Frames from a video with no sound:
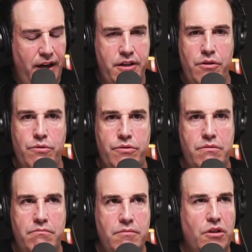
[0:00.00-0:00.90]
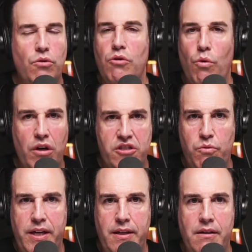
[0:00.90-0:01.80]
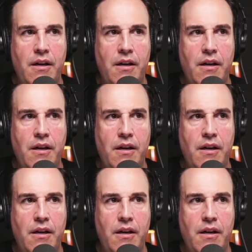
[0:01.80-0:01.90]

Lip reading: I use the Google Work Suite,